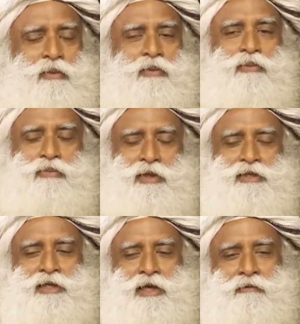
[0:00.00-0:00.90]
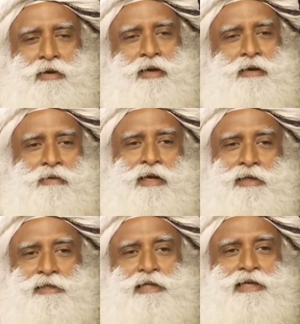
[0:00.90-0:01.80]
Once in a way, when I
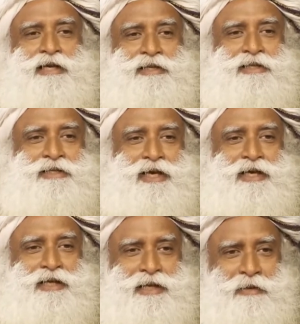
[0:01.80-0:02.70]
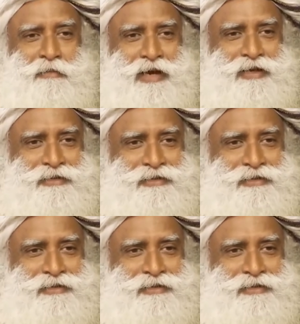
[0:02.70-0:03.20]
sit like this, I need a mind,